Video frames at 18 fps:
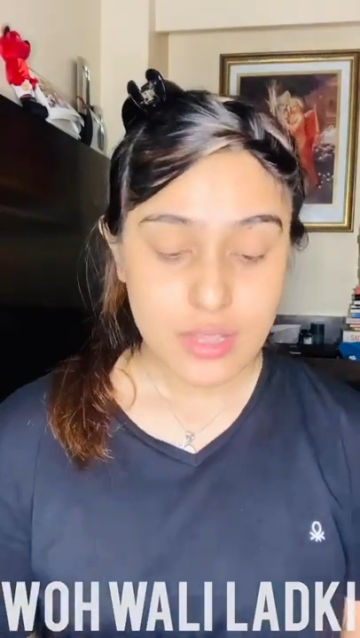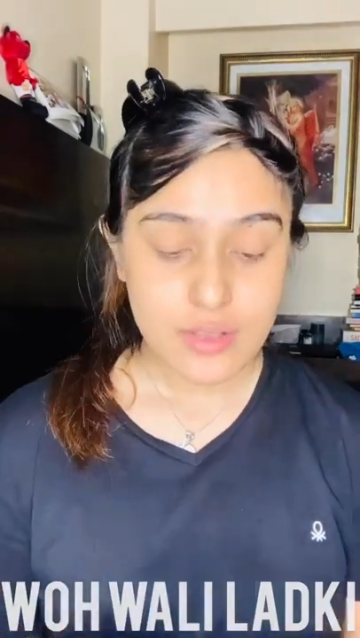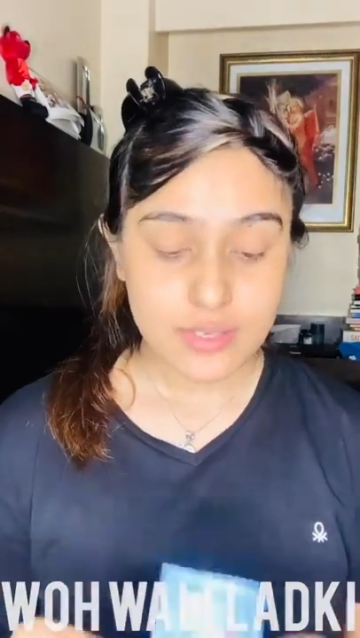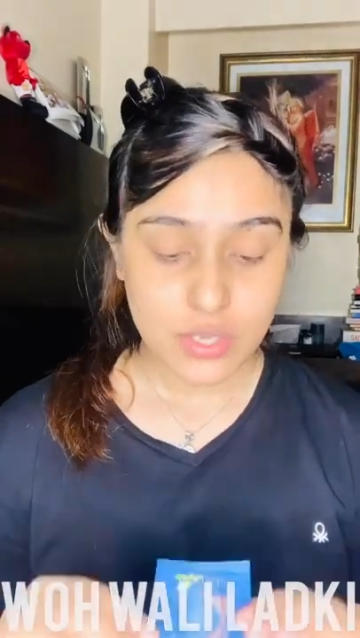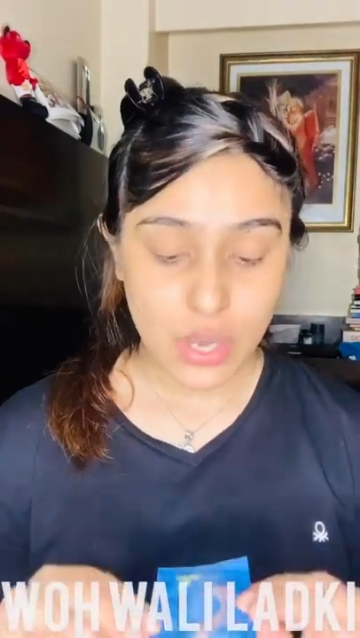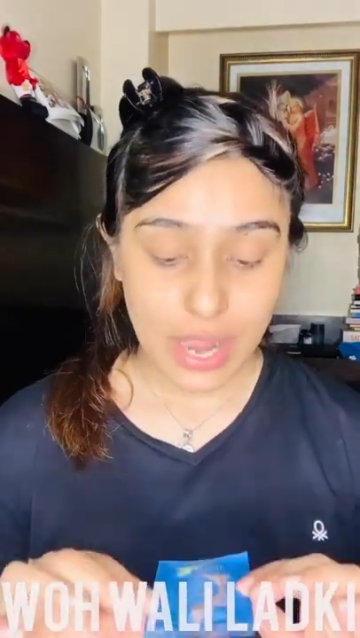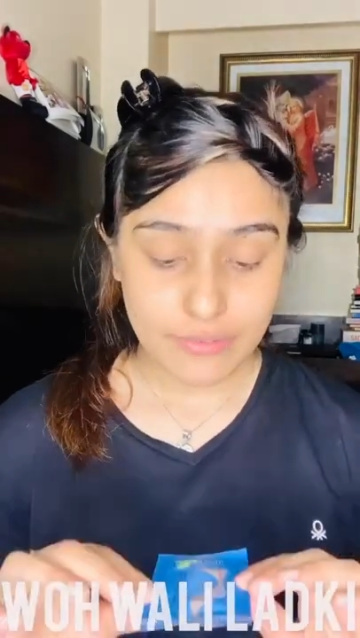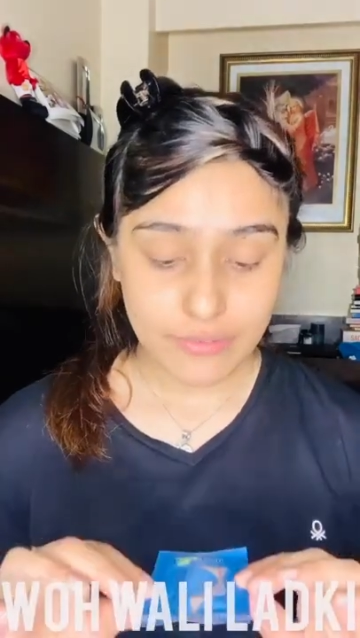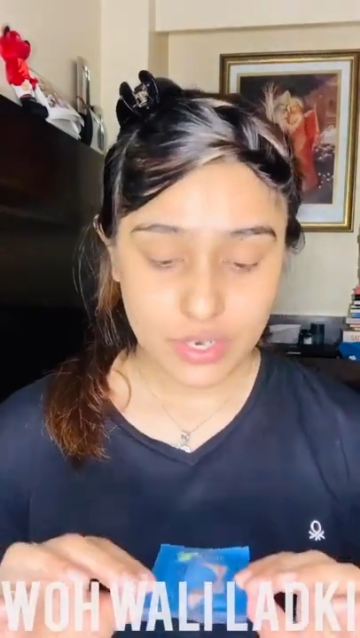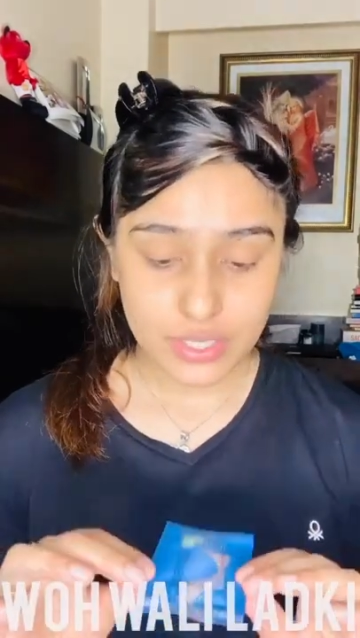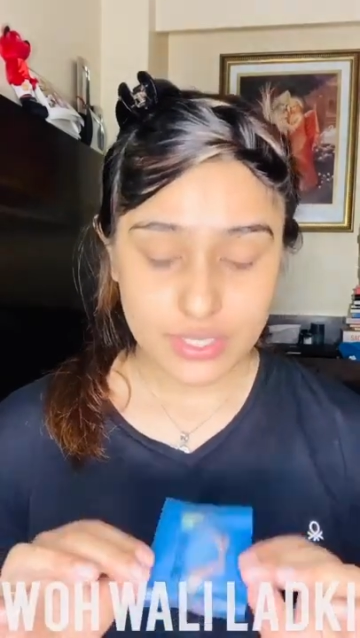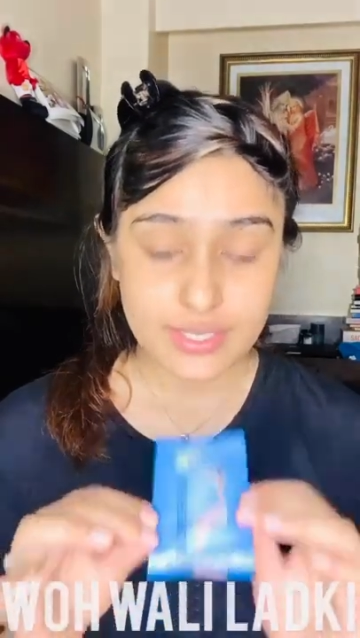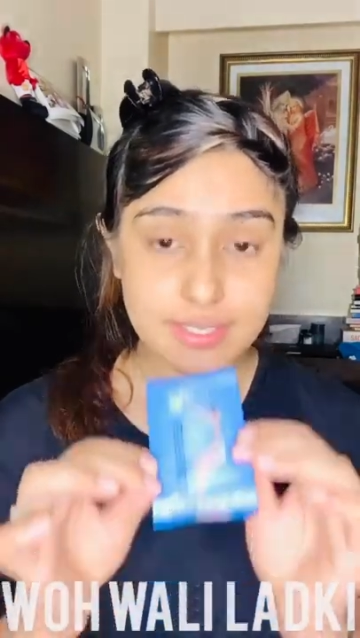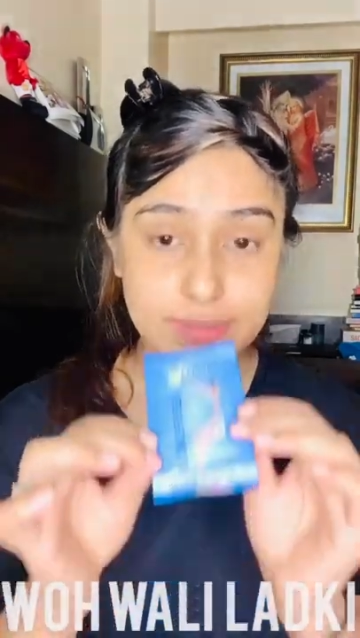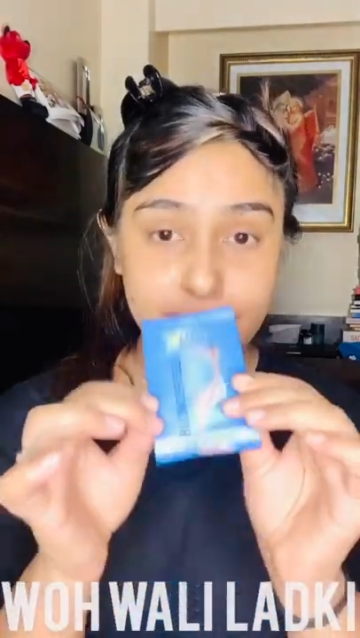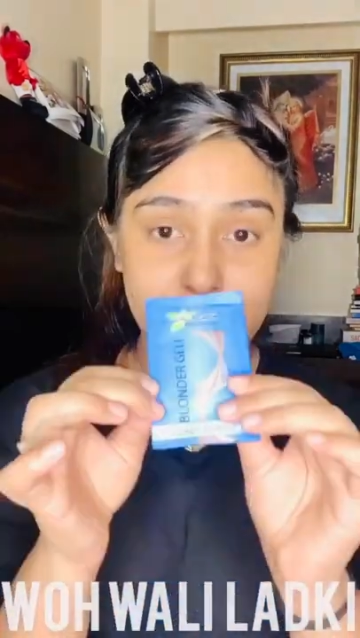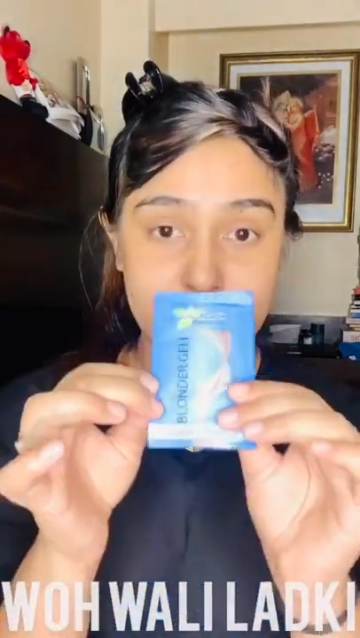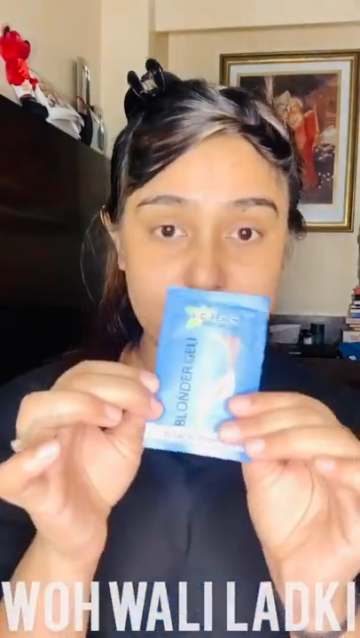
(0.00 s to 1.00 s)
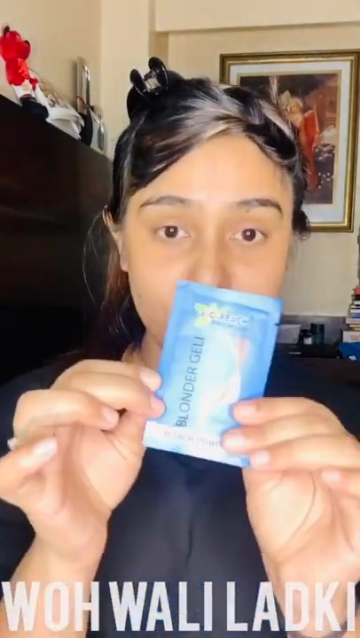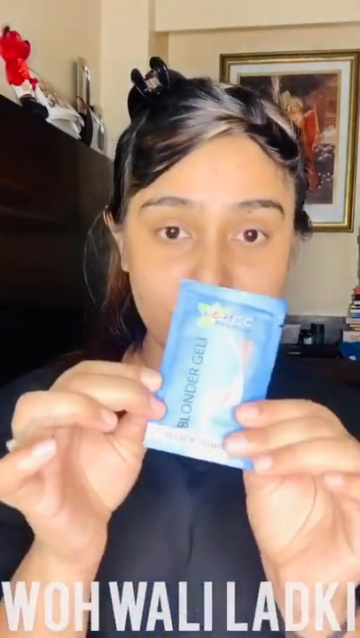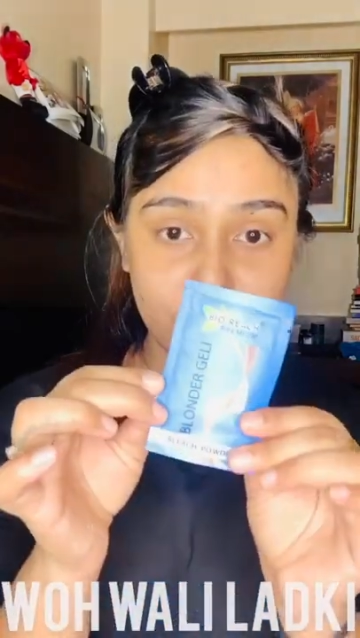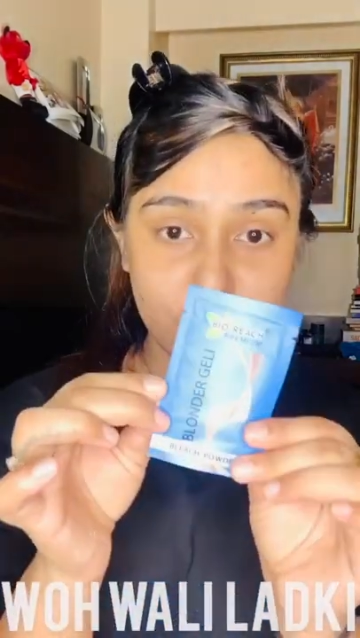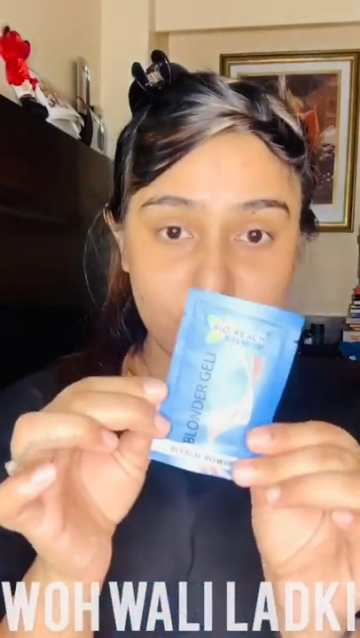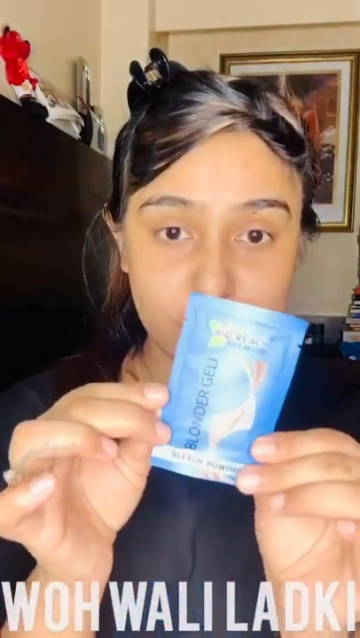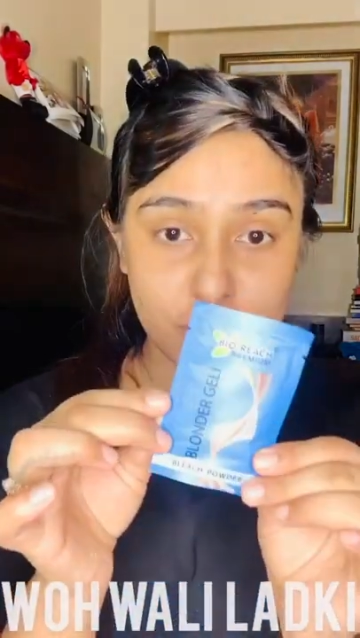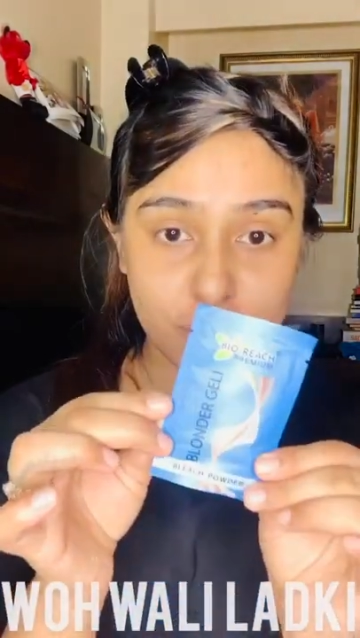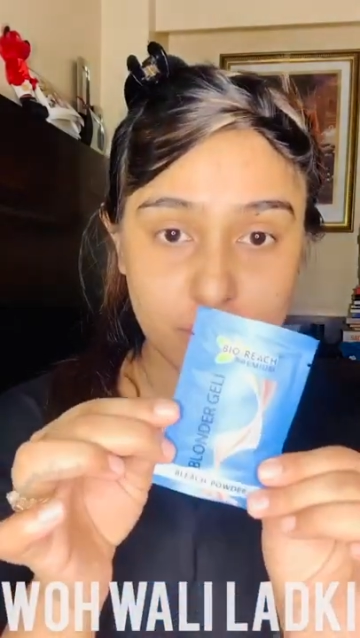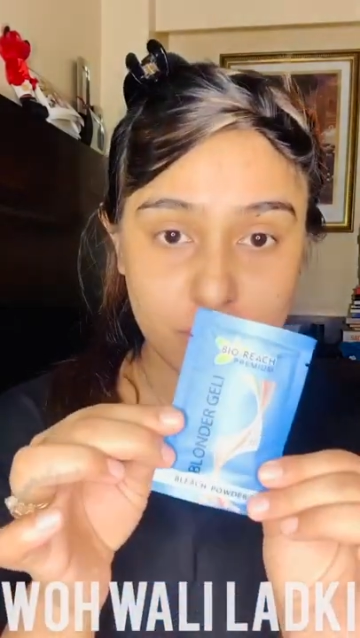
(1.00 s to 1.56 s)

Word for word: So I got this bleach,